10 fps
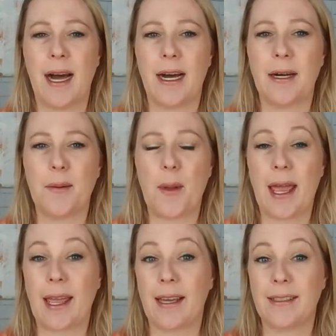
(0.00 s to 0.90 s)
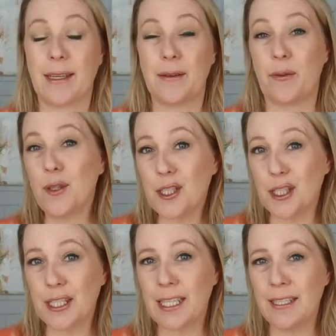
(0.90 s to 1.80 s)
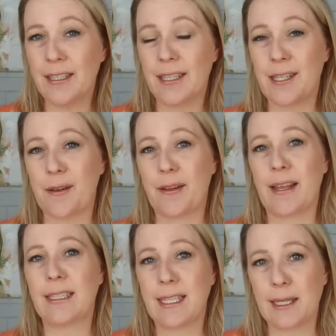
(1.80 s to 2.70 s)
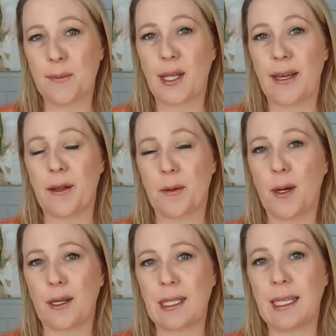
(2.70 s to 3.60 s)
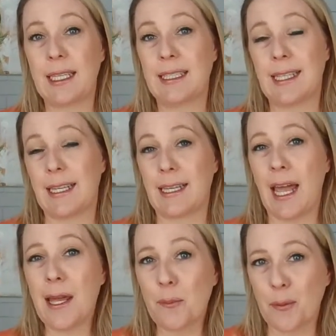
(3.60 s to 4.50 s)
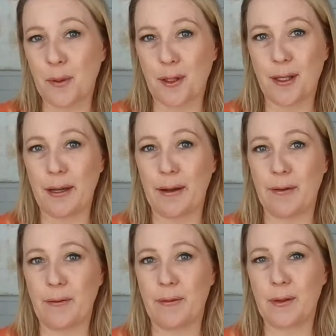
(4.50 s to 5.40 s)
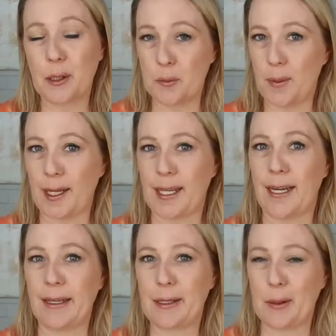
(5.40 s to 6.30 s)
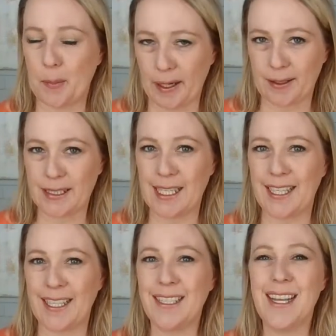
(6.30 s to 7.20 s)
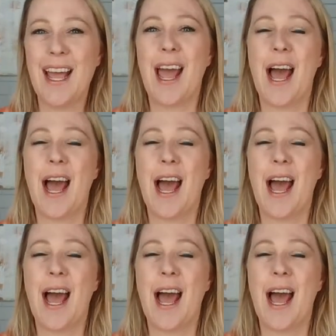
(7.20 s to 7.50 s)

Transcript: And unfortunately, until they deem the other party is incapable of kumbaya co-parenting,